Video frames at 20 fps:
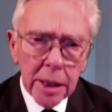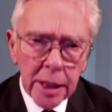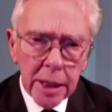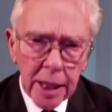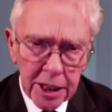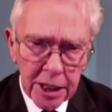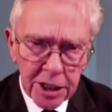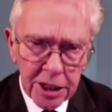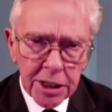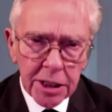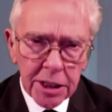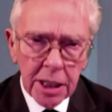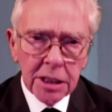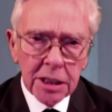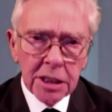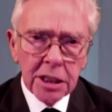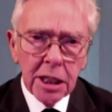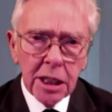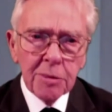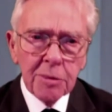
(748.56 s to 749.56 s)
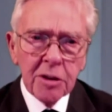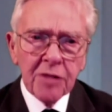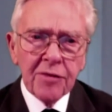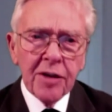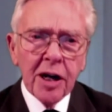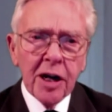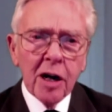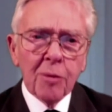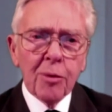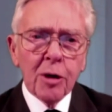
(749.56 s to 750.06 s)
Yes, that seems a
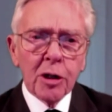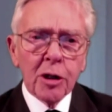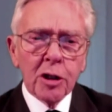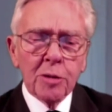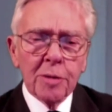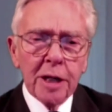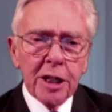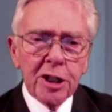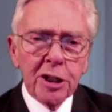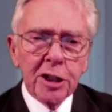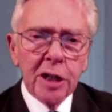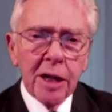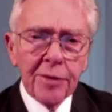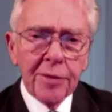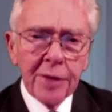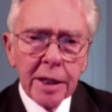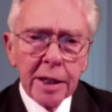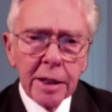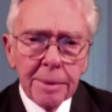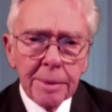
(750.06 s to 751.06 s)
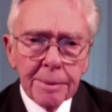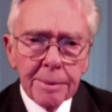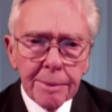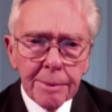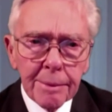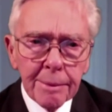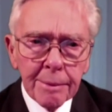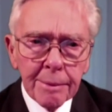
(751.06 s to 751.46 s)
fair approximation, I think.